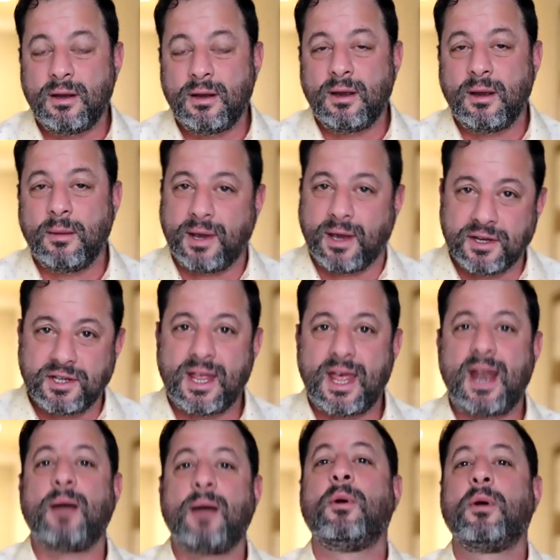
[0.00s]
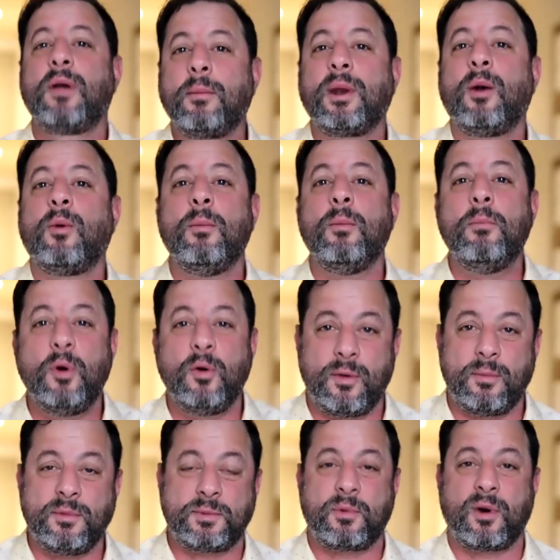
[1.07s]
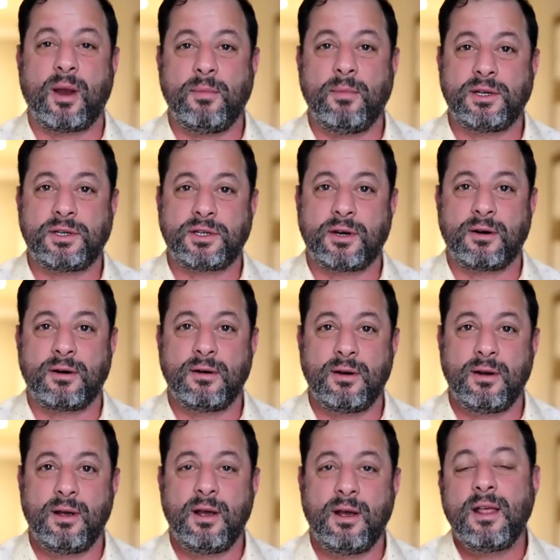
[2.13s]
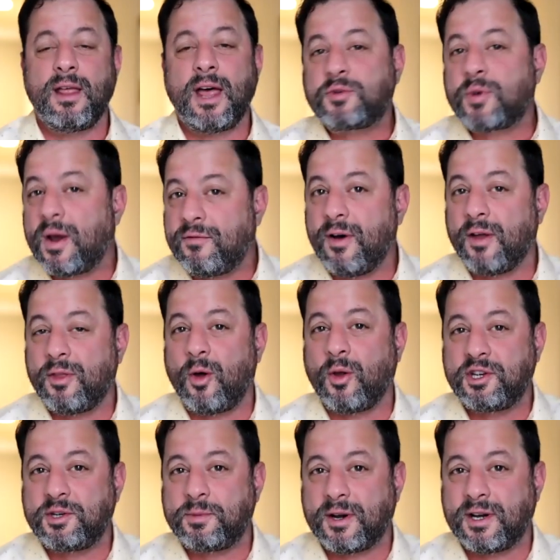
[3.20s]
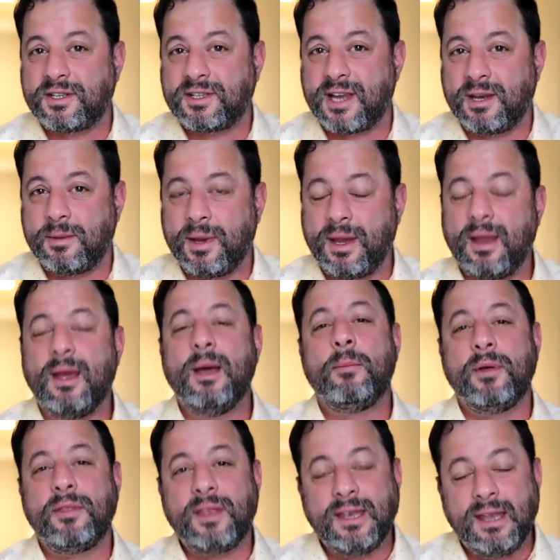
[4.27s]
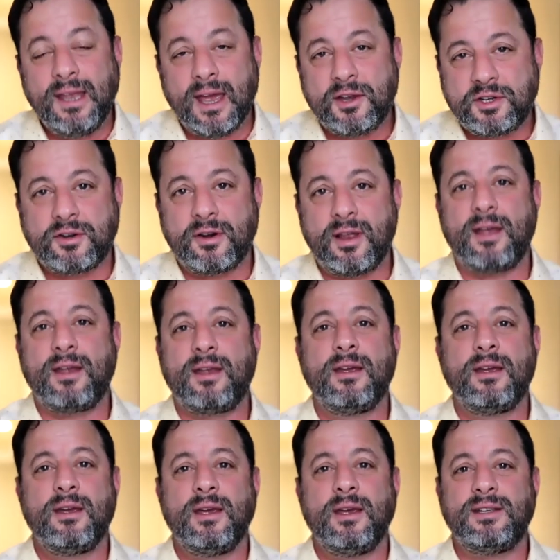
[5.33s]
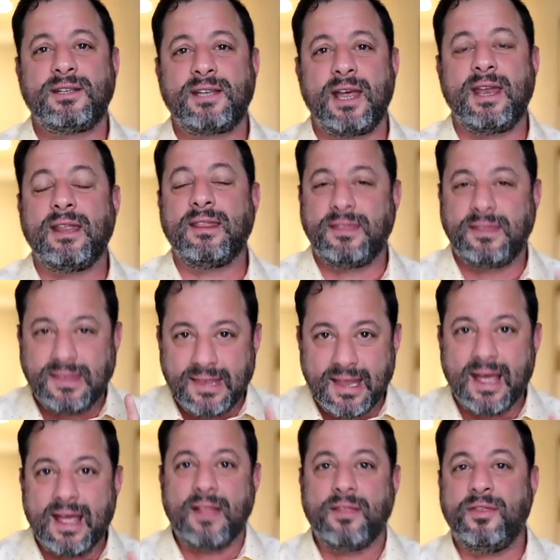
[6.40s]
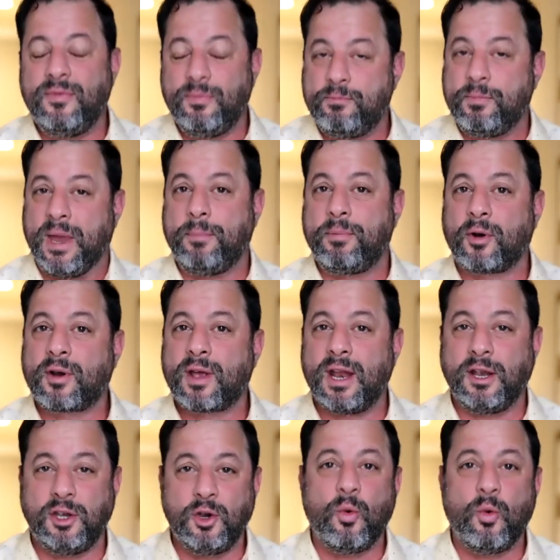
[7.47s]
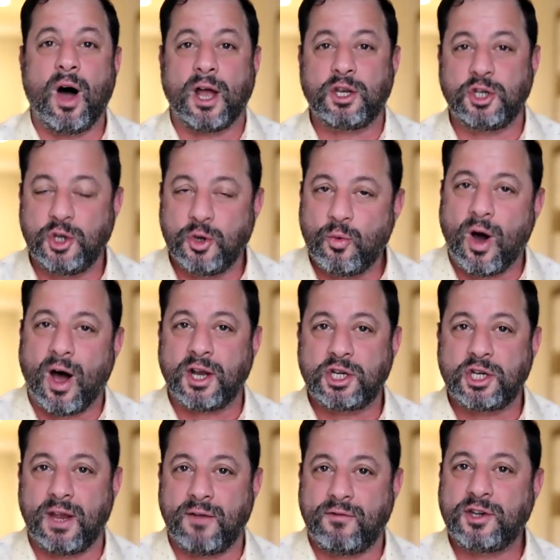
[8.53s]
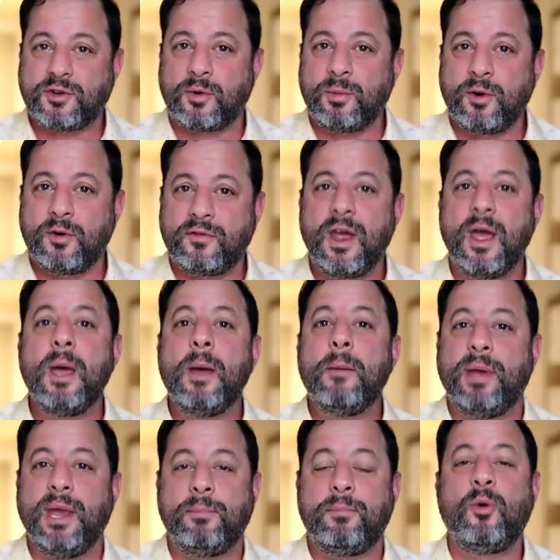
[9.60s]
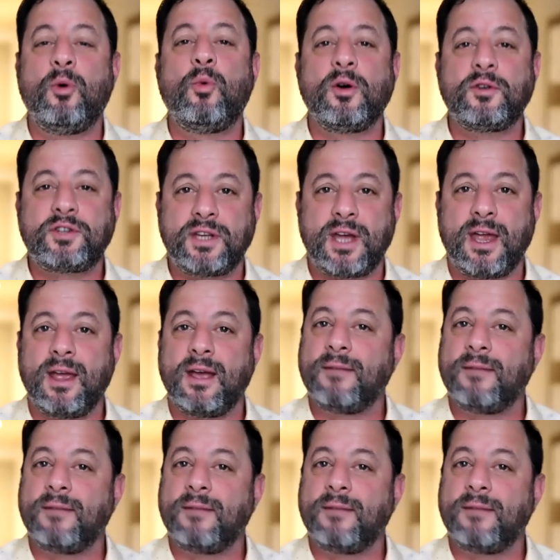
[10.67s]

Because of that, I'm going to remove him as prime minister. That's what I felt the Holy Spirit said to me. But then yesterday, he said, people are going to, and you watch. If he's removed, people will say,